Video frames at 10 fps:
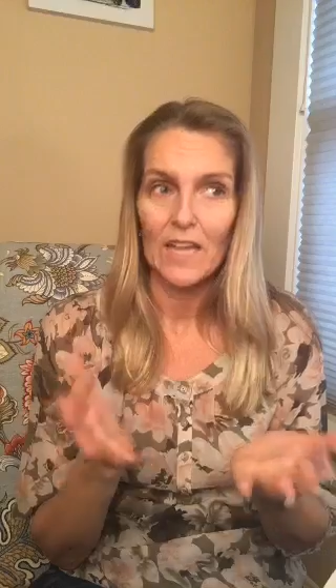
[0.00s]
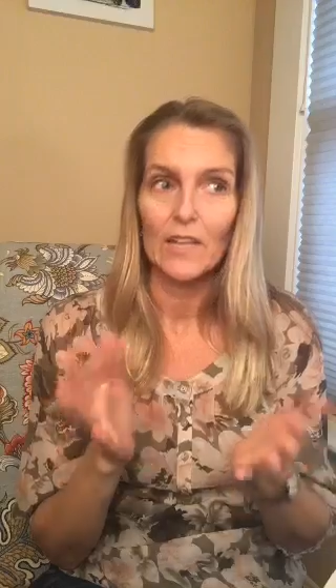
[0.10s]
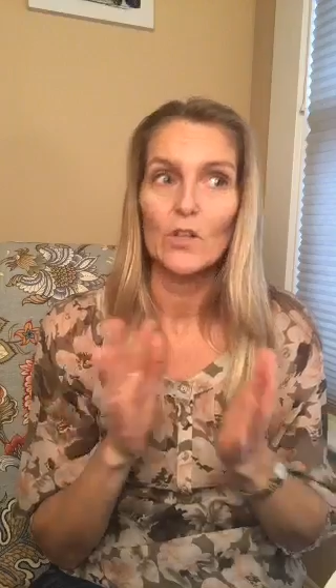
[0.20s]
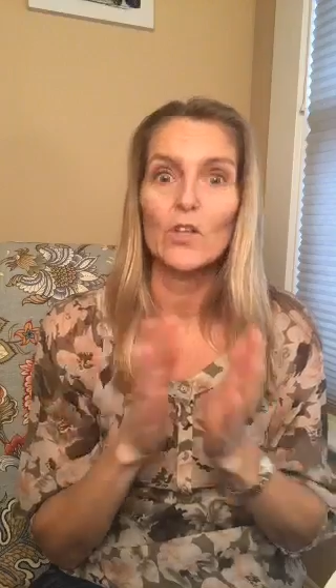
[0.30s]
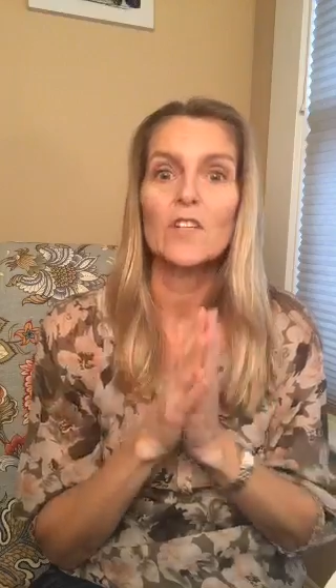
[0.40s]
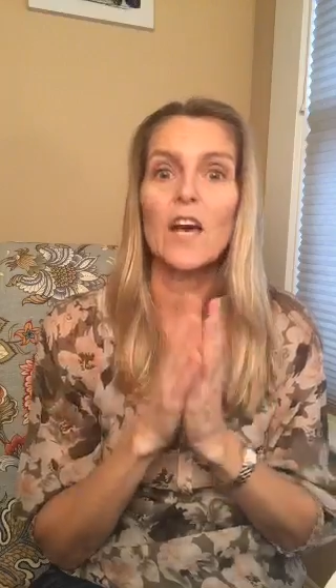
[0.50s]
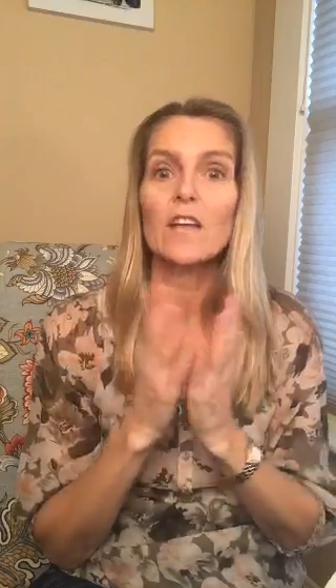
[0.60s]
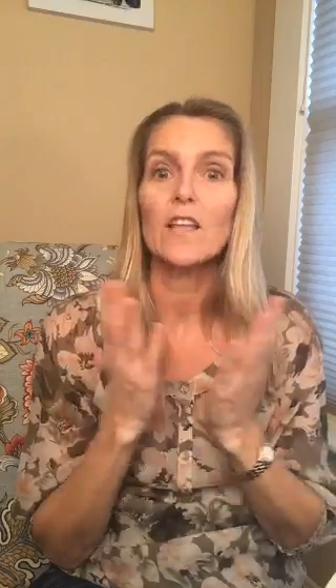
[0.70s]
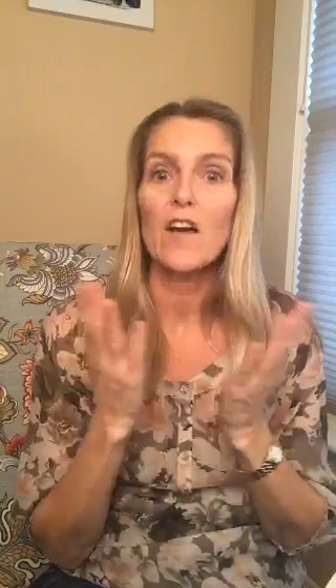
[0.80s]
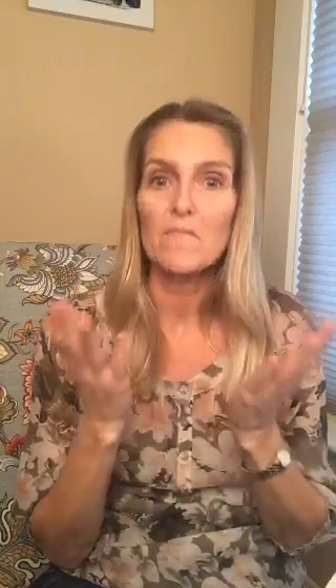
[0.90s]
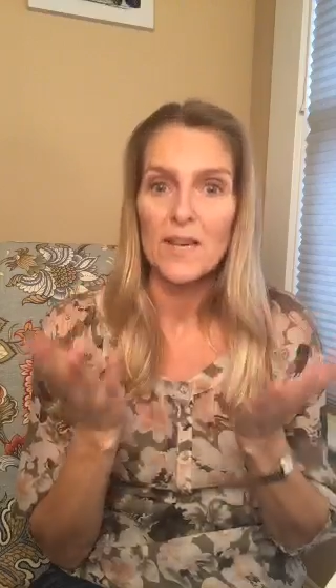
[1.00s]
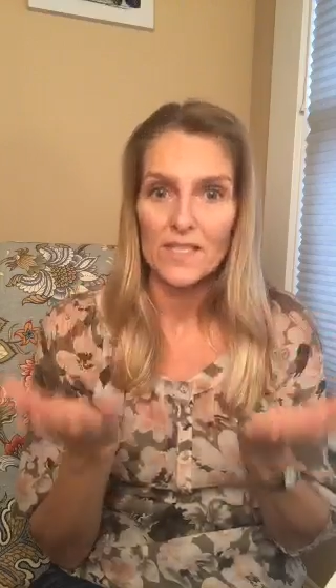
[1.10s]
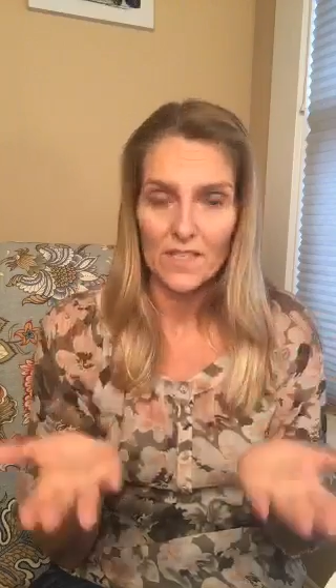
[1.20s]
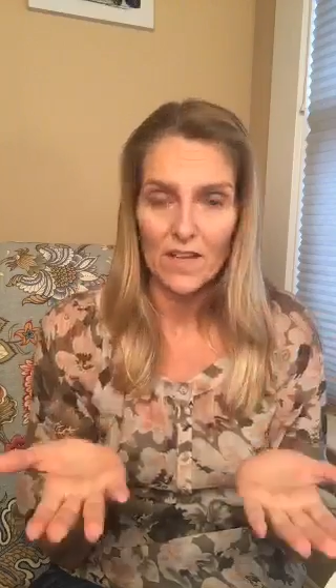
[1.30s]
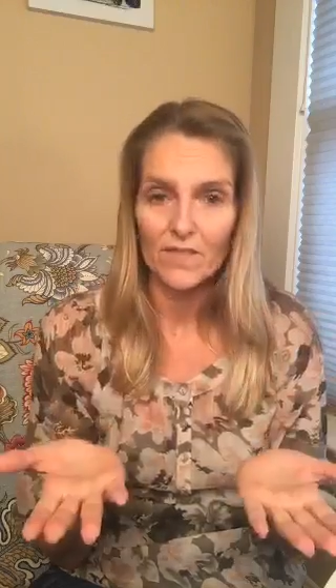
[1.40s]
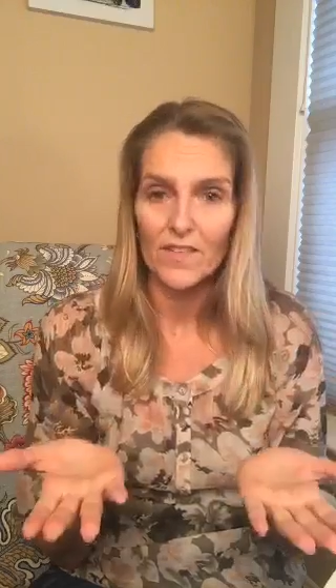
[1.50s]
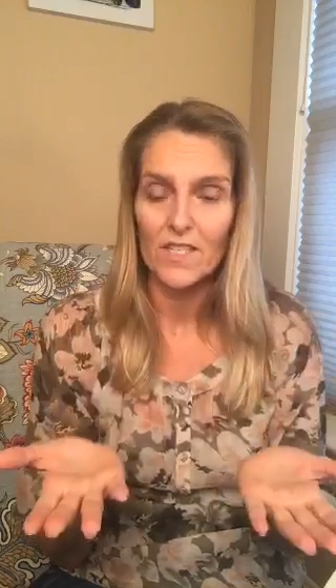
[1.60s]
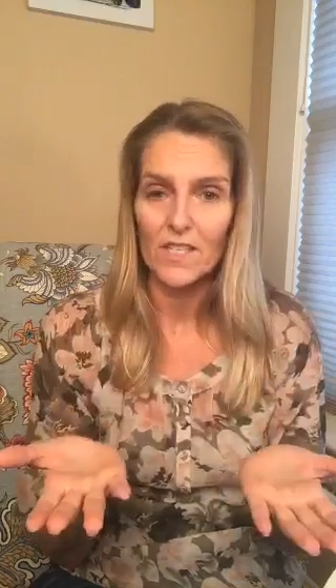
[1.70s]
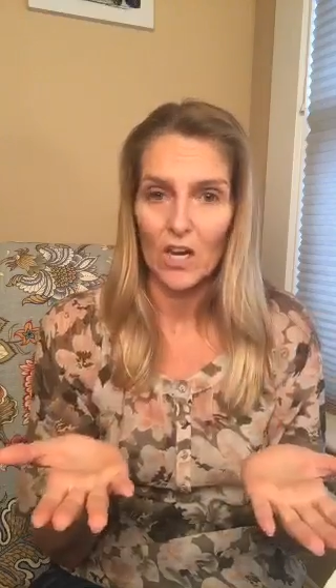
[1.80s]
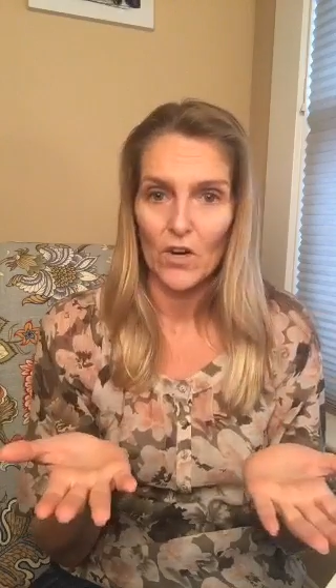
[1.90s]
I learned how to love myself in
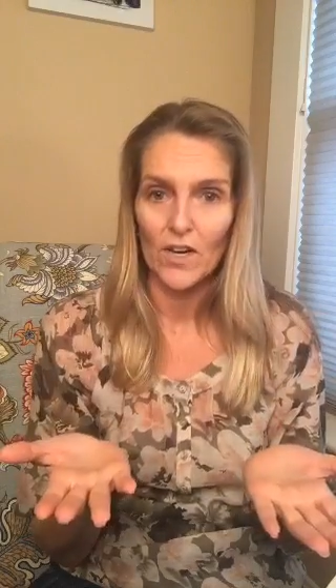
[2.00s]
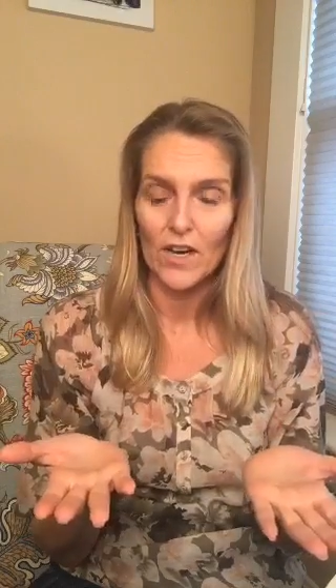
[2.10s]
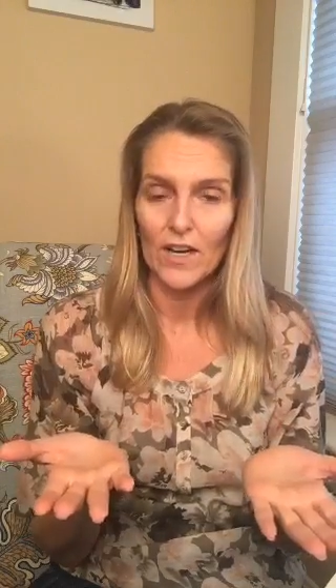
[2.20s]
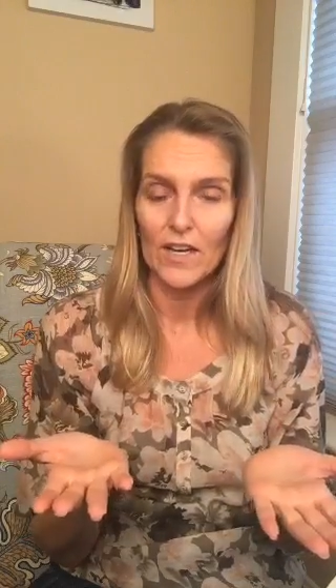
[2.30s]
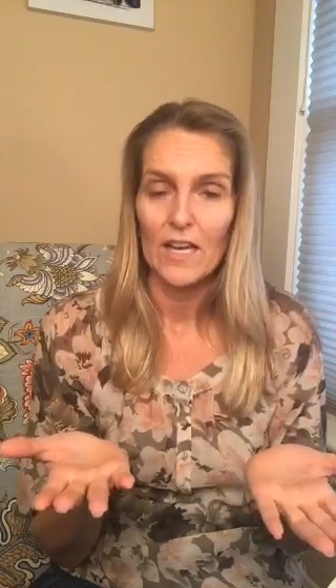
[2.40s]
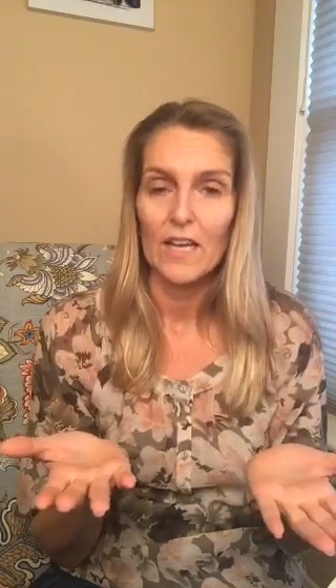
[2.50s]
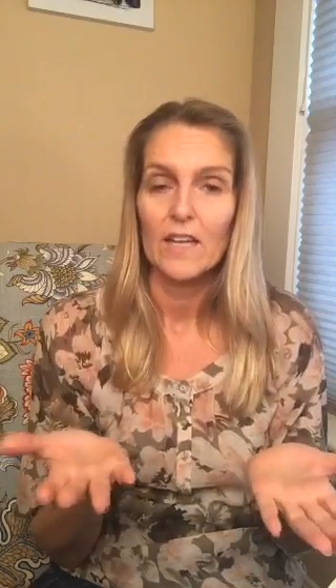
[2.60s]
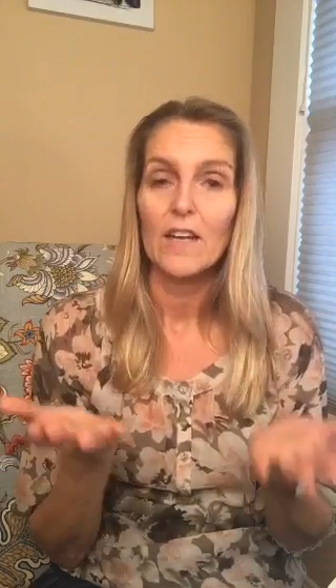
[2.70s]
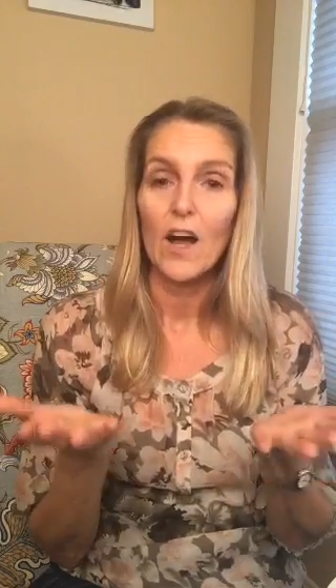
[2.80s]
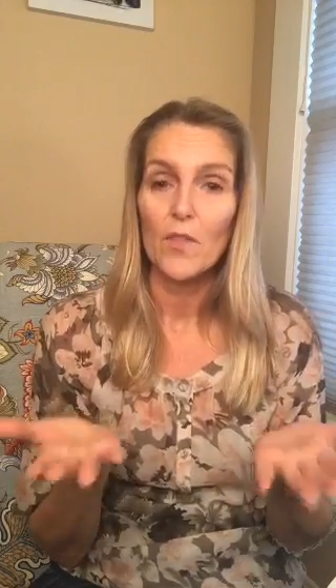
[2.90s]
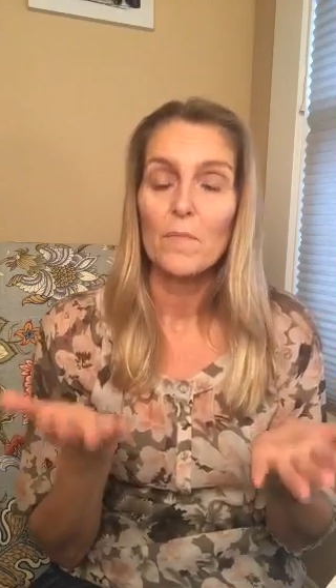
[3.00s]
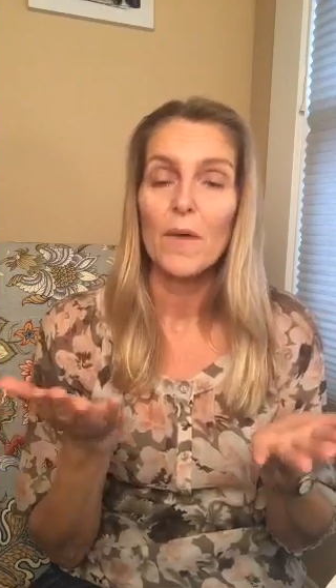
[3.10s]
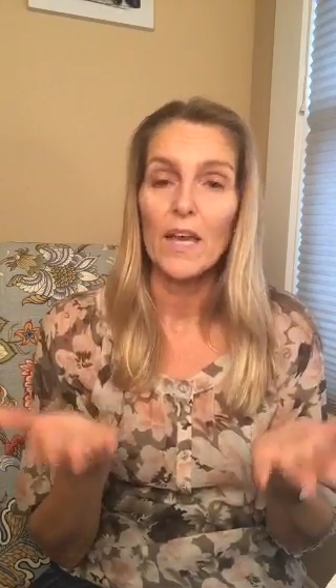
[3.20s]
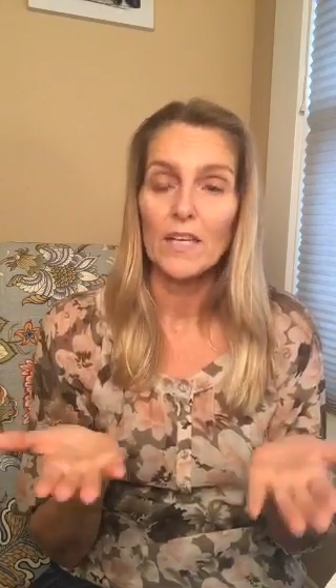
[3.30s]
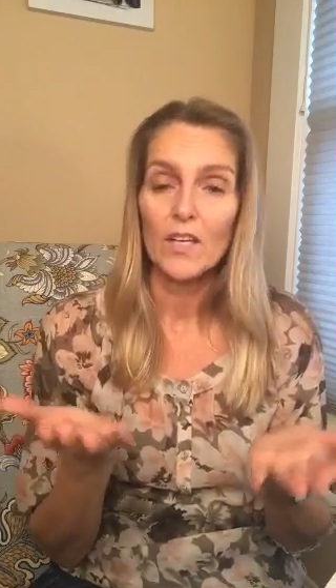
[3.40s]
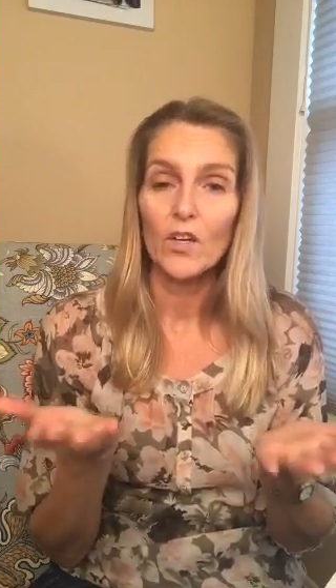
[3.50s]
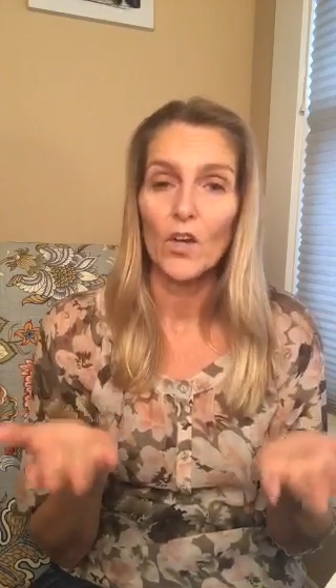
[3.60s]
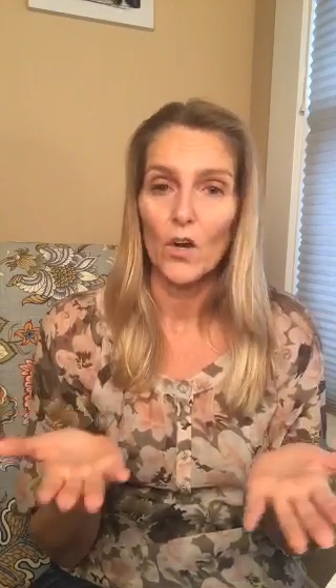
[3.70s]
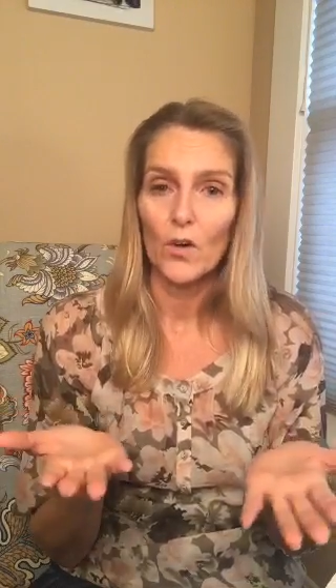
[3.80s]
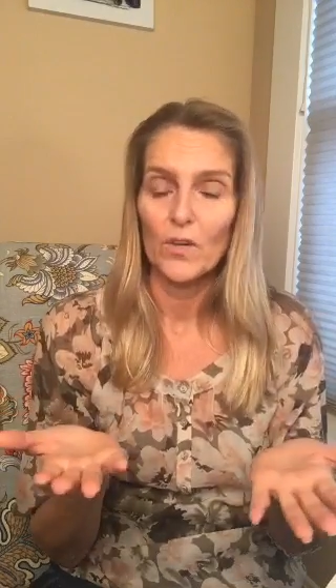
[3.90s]
this area. Now the pain can
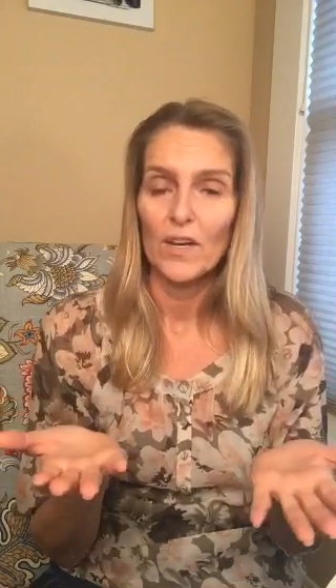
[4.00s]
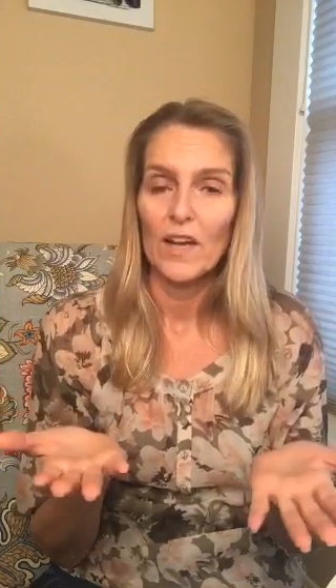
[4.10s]
go.